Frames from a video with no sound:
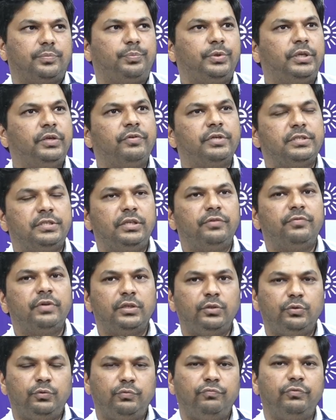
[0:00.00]
Previously,
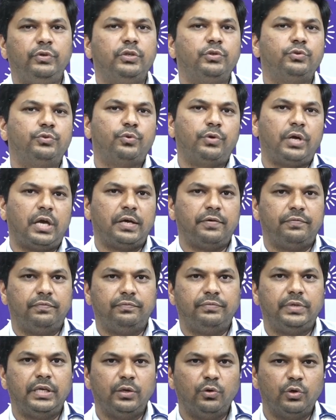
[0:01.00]
when we used to
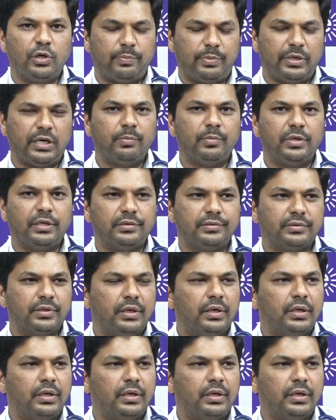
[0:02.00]
have dengue epidemics,